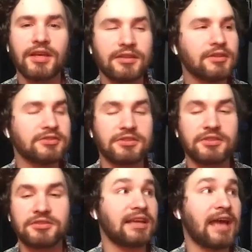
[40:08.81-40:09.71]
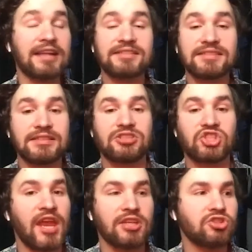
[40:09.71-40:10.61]
Um, there's a, a lot of
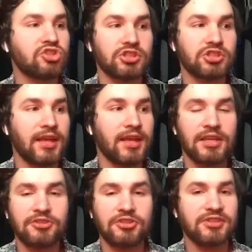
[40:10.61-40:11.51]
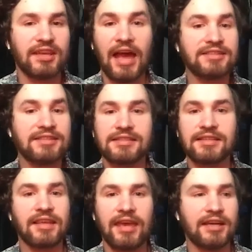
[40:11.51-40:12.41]
constant change, like
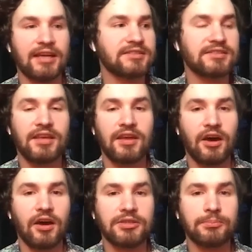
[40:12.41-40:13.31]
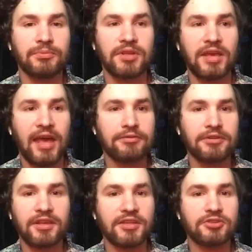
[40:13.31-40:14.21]
just like constant chaos.
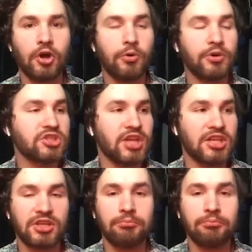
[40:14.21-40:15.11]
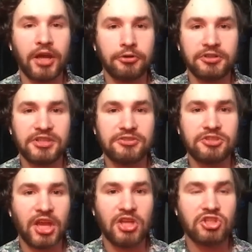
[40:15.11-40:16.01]
Um, everything is always changing.
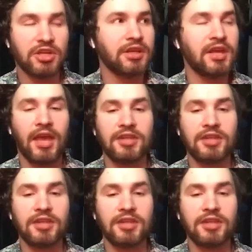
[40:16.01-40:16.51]
Priorities are changing.